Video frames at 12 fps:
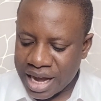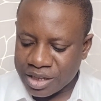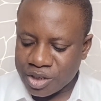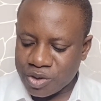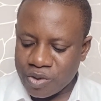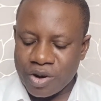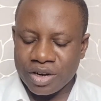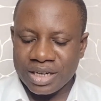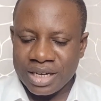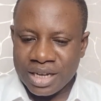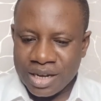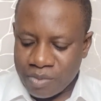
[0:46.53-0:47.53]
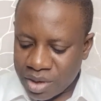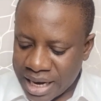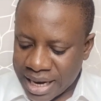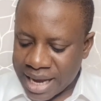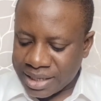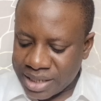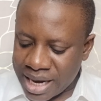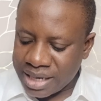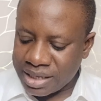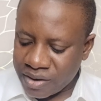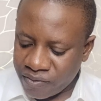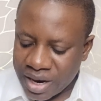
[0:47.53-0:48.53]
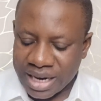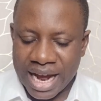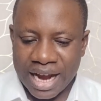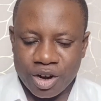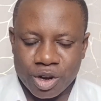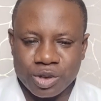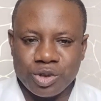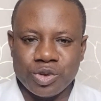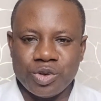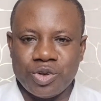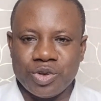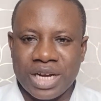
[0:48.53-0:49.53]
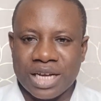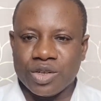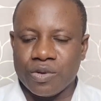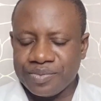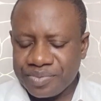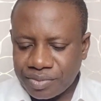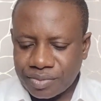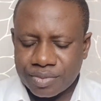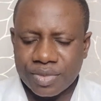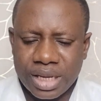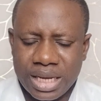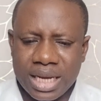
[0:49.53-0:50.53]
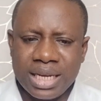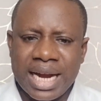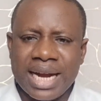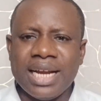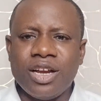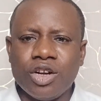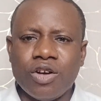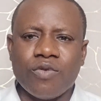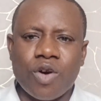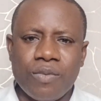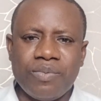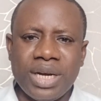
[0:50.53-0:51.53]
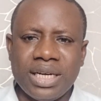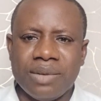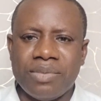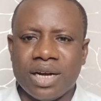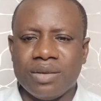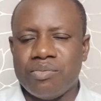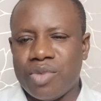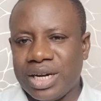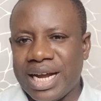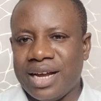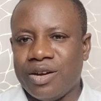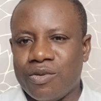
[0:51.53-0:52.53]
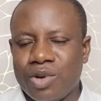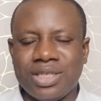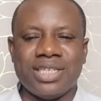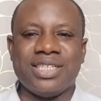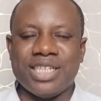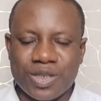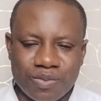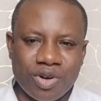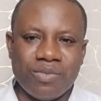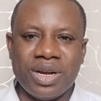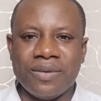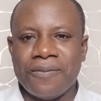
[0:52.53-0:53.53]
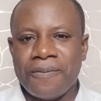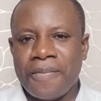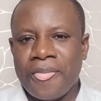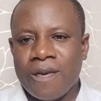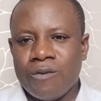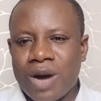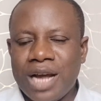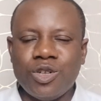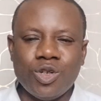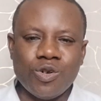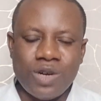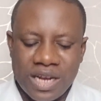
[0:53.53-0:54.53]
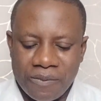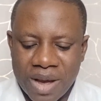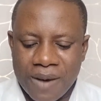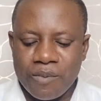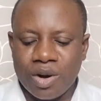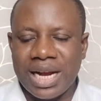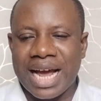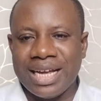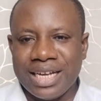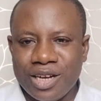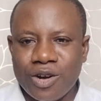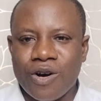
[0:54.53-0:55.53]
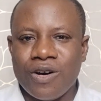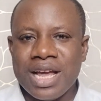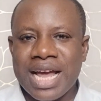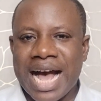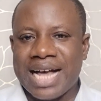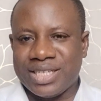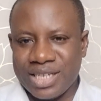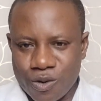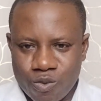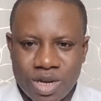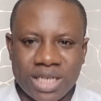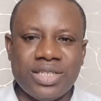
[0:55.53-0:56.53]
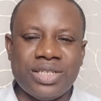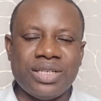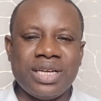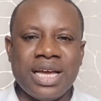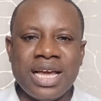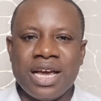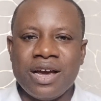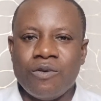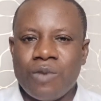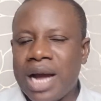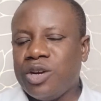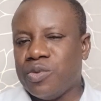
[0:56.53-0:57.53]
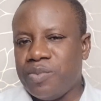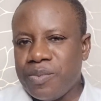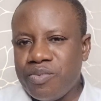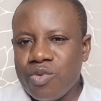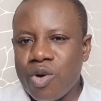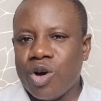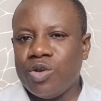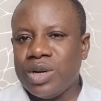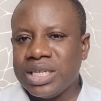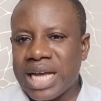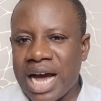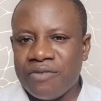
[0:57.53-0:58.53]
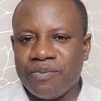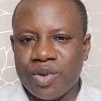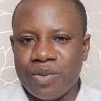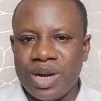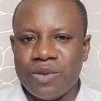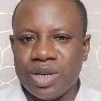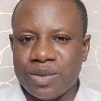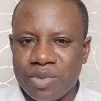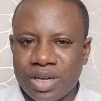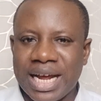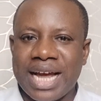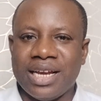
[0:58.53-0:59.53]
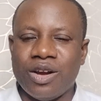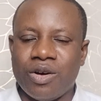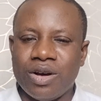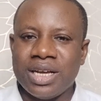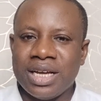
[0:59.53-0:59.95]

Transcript: so on. But like I said, father-in-law too do that. So there are a lot of complaints about mother-in-law. What is this problem? Why do you label mother-in-law as a witch? Why do people always have problems with mother-in-law?